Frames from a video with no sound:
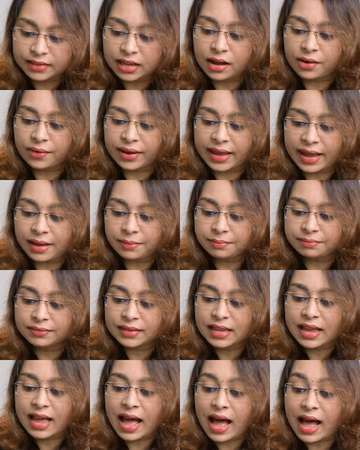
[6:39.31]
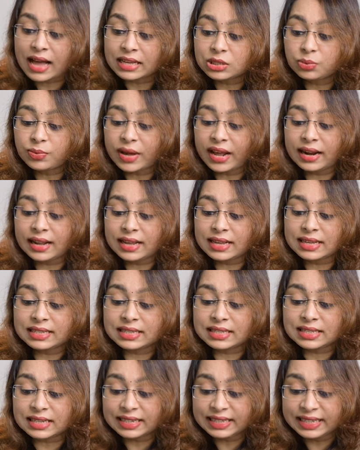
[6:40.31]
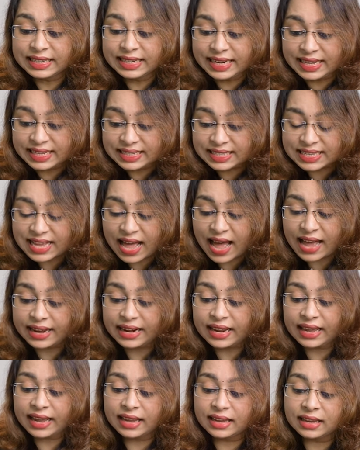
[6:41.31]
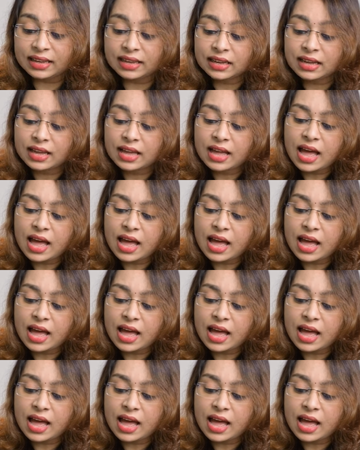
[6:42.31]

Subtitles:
okay, as well as designing,